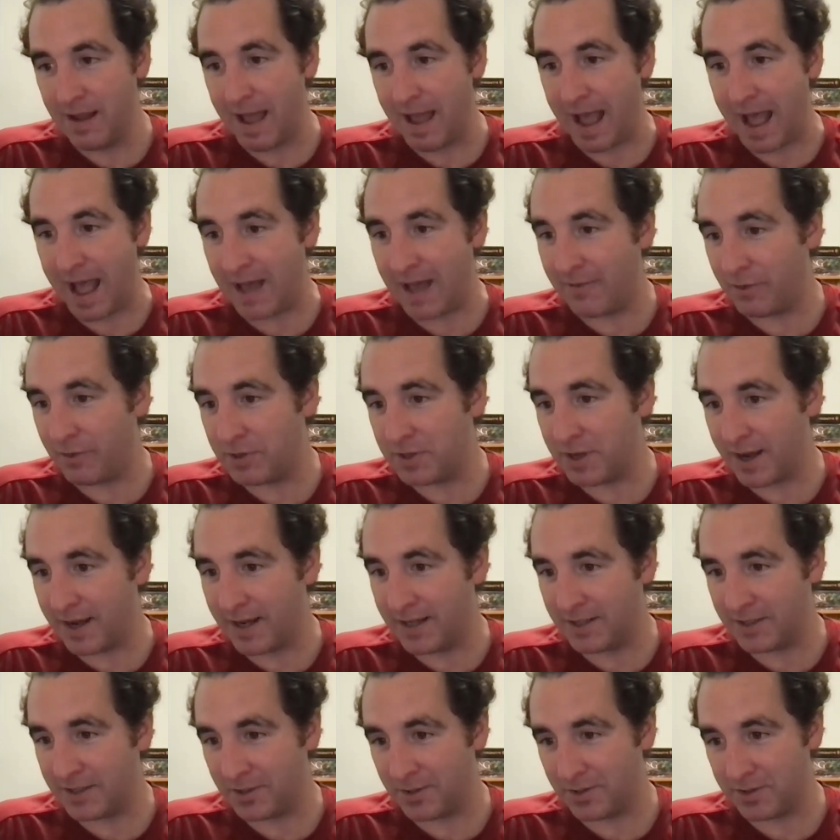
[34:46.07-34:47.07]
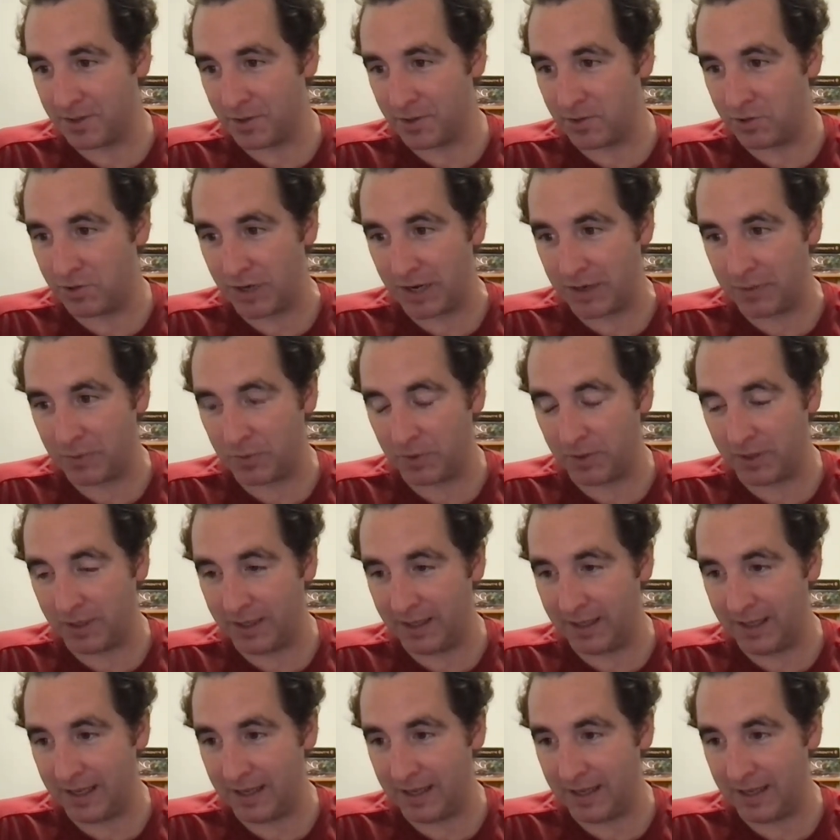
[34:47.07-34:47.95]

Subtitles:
advertisers are generally